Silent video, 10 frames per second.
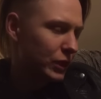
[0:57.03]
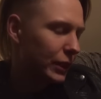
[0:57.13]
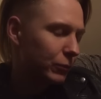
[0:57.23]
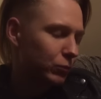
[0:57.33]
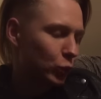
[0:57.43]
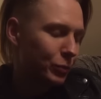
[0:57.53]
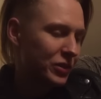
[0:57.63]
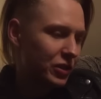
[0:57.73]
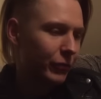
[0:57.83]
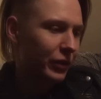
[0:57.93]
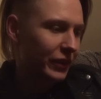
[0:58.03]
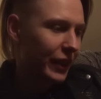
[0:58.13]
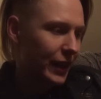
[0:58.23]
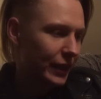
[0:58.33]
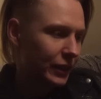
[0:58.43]
it would be something
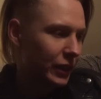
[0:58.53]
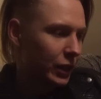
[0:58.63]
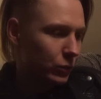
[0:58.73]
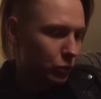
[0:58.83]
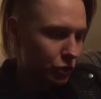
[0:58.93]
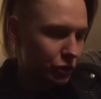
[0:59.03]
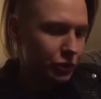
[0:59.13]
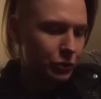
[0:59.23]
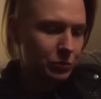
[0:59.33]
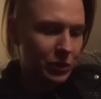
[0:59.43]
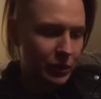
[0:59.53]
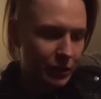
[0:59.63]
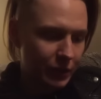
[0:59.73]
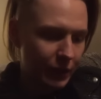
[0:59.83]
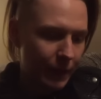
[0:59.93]
that I would do, but
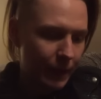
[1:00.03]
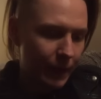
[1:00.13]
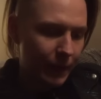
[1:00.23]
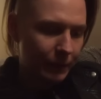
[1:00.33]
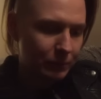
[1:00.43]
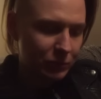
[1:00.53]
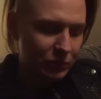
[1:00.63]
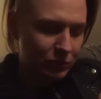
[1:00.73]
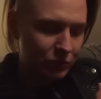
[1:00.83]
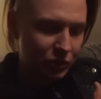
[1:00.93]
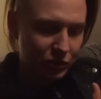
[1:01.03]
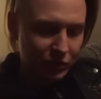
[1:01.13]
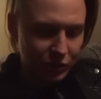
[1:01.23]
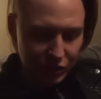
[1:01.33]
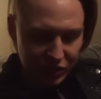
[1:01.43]
uh,
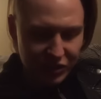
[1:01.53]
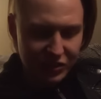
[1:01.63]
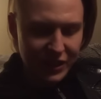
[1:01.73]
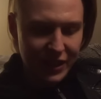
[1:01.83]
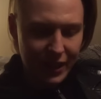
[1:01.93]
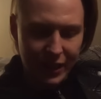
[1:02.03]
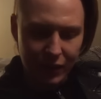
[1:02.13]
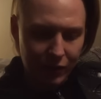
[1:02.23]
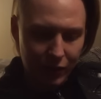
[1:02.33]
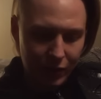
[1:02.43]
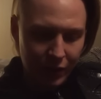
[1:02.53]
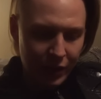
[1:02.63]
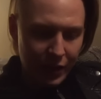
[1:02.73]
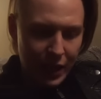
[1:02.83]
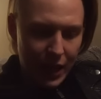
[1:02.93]
just as said, I had a lot
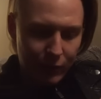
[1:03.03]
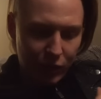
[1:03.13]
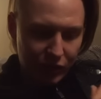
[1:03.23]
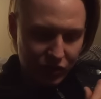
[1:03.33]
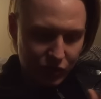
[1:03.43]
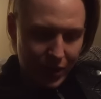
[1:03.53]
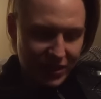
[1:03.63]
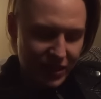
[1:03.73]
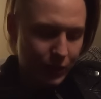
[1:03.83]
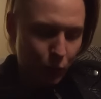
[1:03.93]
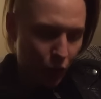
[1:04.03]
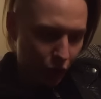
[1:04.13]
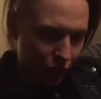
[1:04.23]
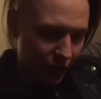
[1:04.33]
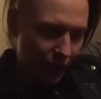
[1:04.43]
have a lot of stress at
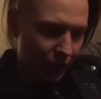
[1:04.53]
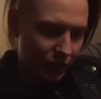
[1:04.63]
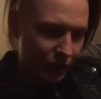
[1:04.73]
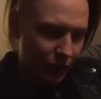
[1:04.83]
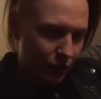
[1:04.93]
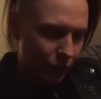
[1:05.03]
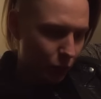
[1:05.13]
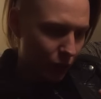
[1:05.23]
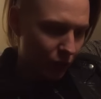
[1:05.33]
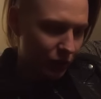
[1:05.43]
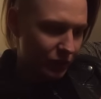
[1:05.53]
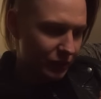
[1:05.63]
work and uh, well